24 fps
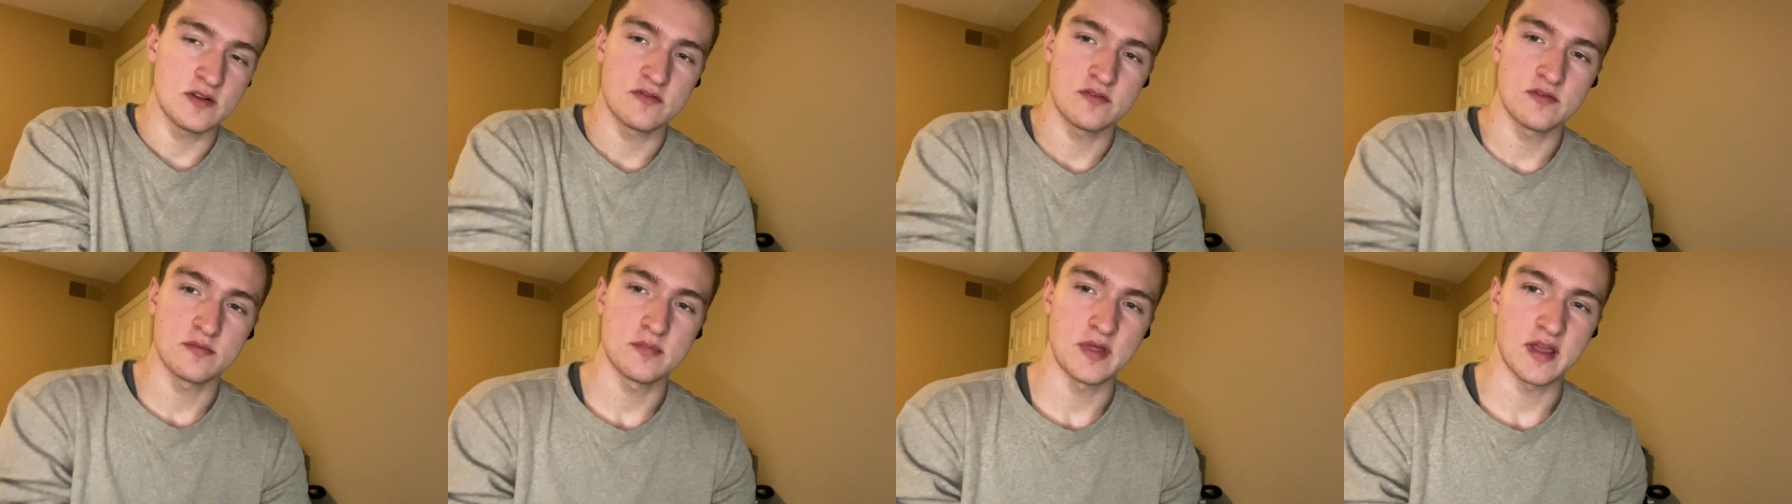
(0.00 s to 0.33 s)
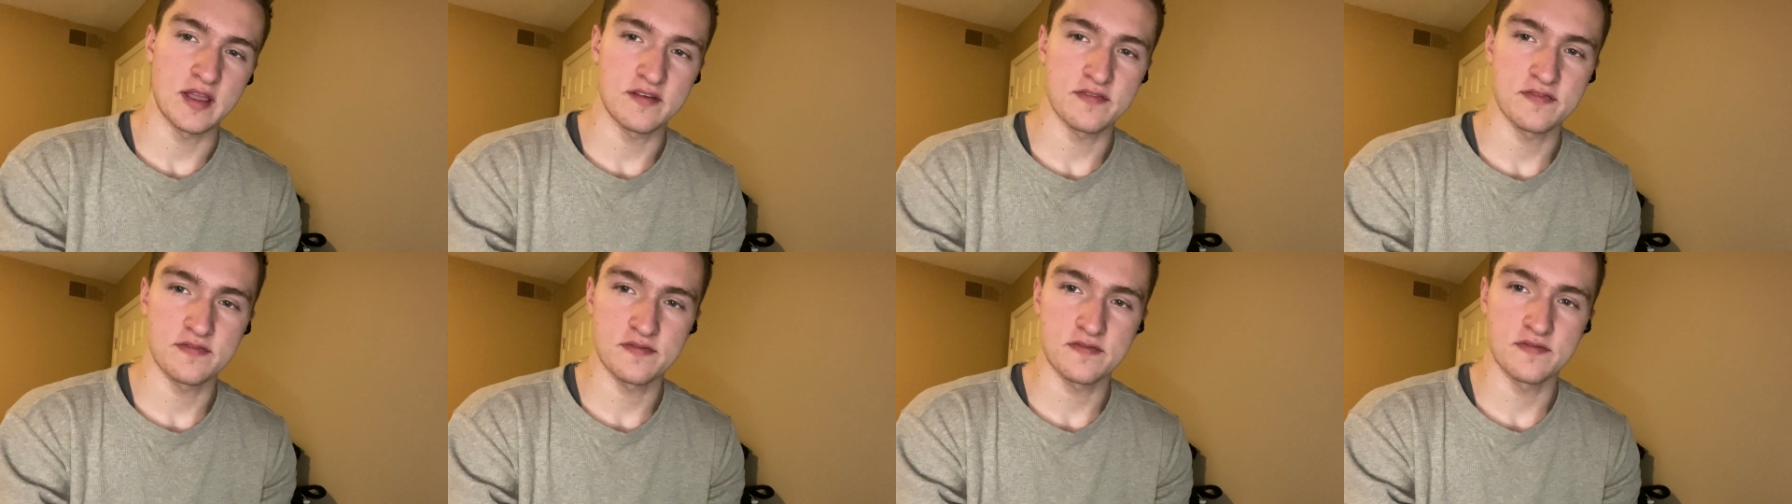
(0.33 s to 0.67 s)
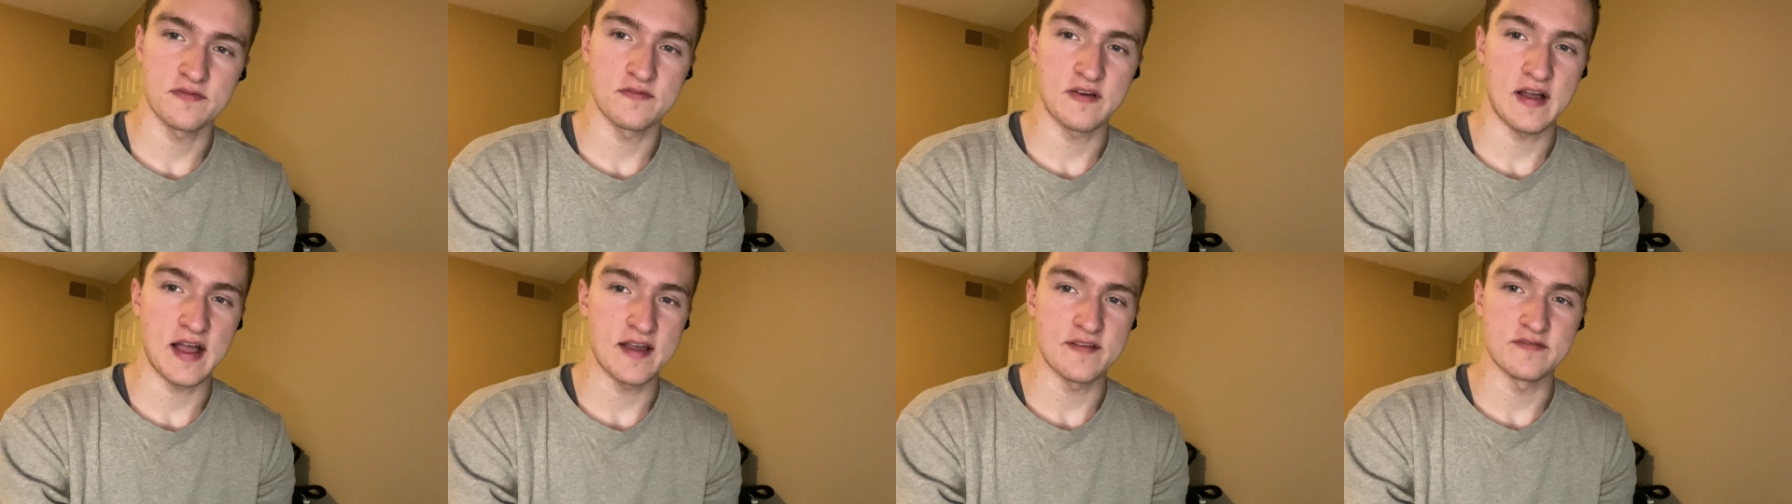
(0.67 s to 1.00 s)
from like
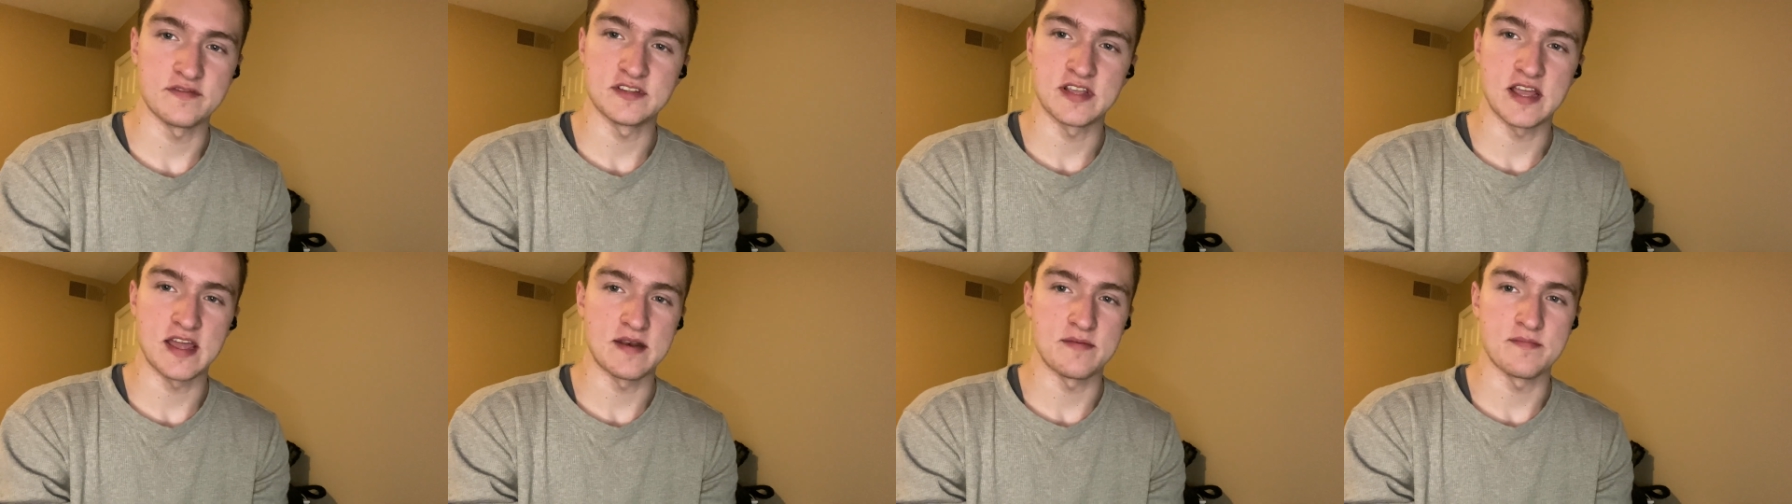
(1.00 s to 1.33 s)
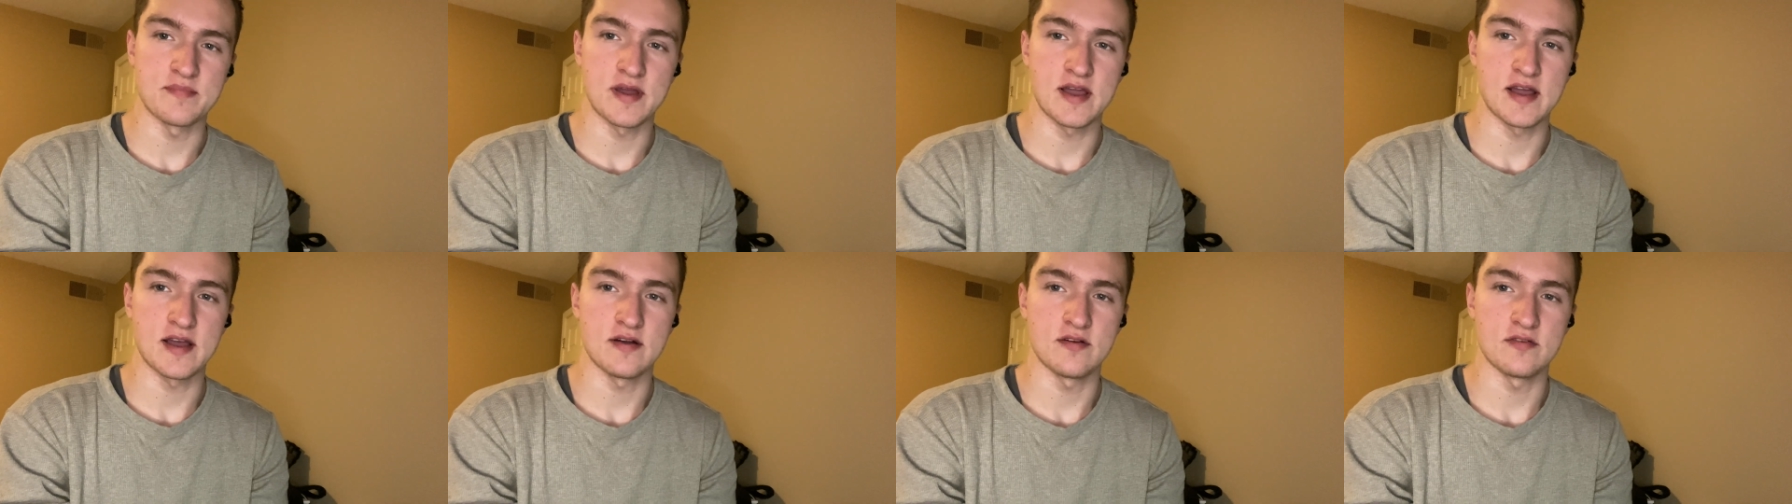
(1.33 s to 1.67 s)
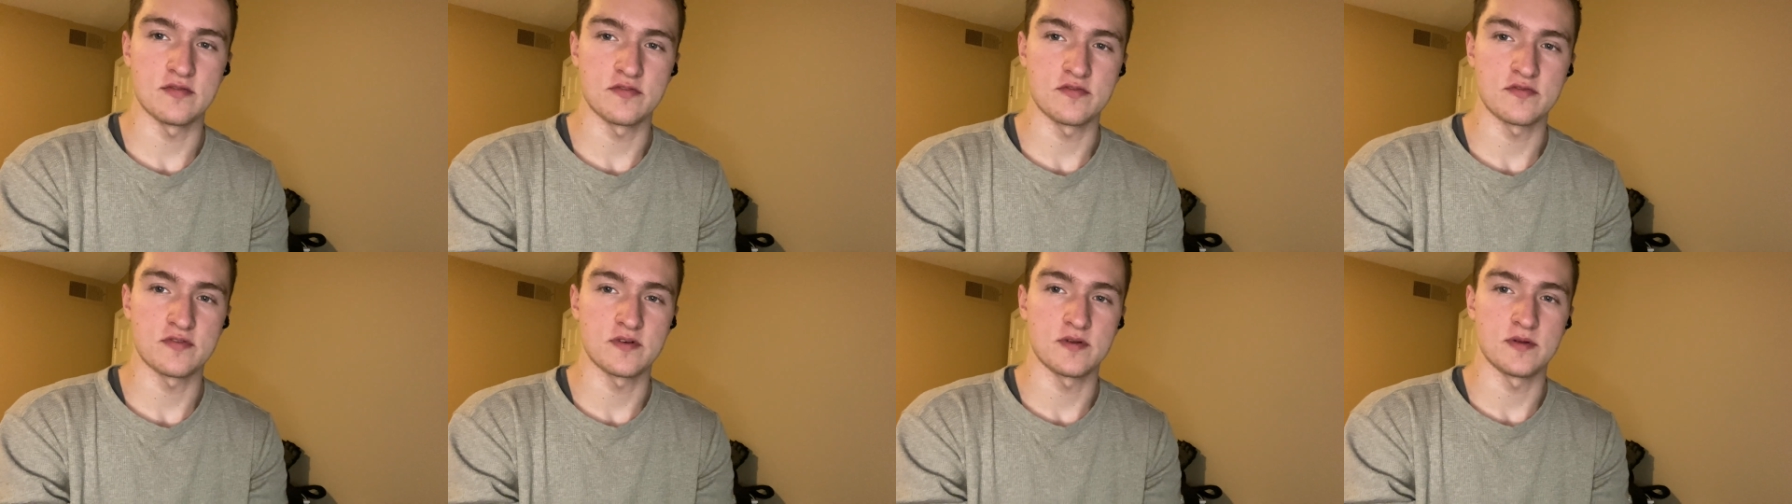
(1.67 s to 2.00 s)
5-10
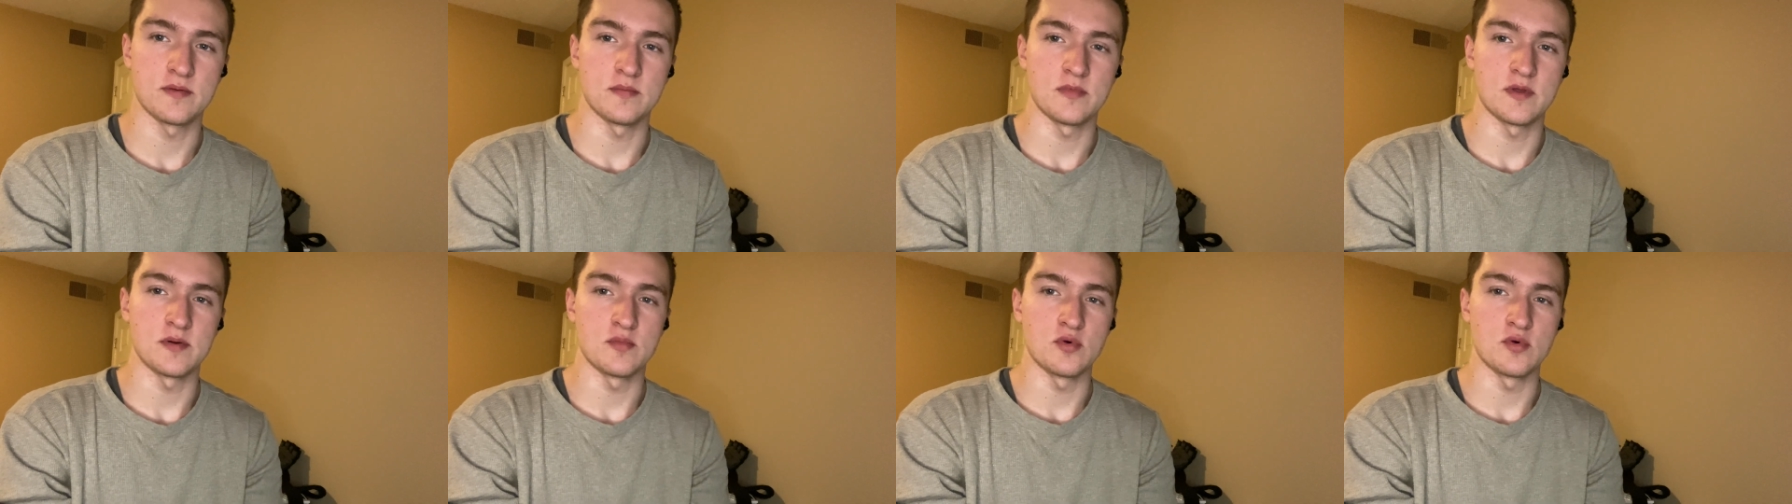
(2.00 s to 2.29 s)
pounds from the